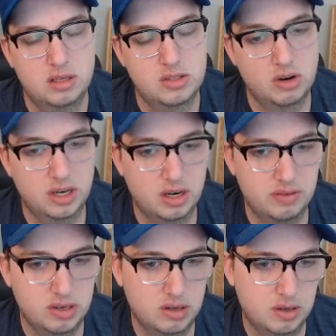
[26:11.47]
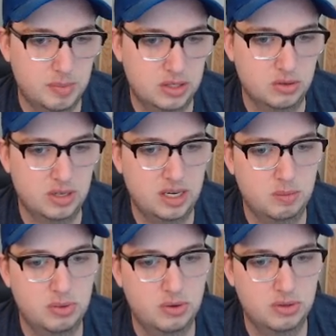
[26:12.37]
Target of a magical
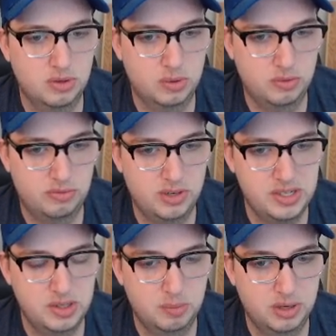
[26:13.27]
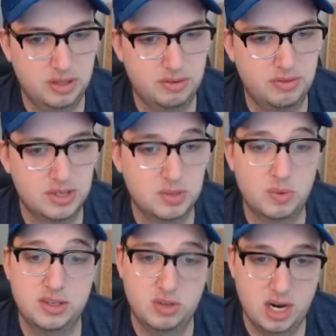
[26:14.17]
lightning bolt or freezing breath of a fearsome
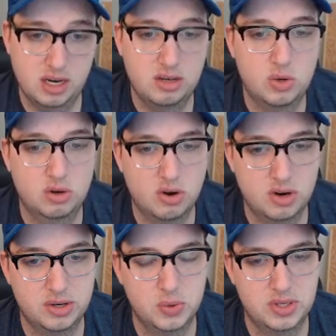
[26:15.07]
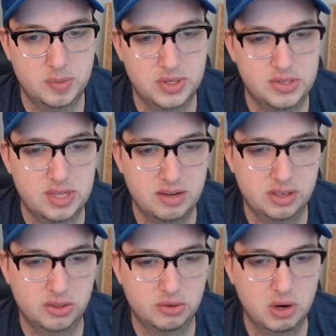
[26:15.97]
white dragon. You are called on to attempt a
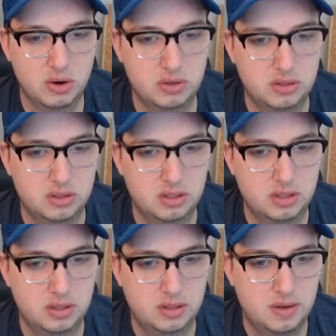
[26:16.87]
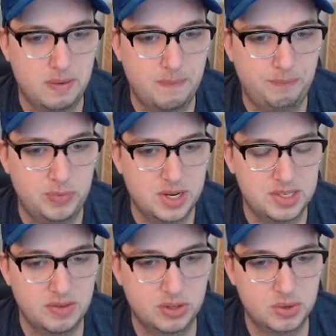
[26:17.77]
saving throw.
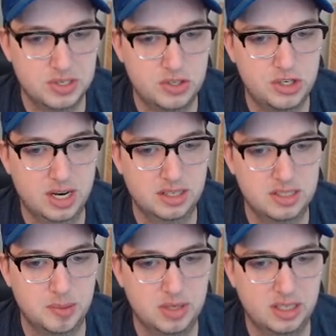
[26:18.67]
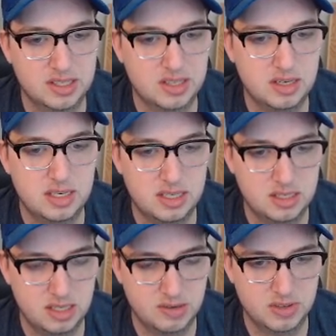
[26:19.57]
Saving throw is a check attempted against the
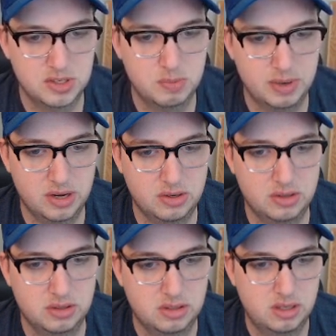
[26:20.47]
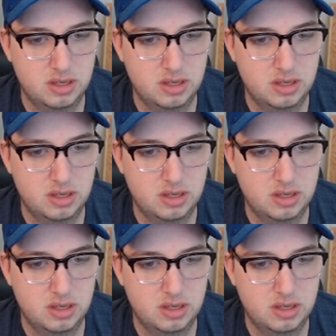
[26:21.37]
DC of the spell.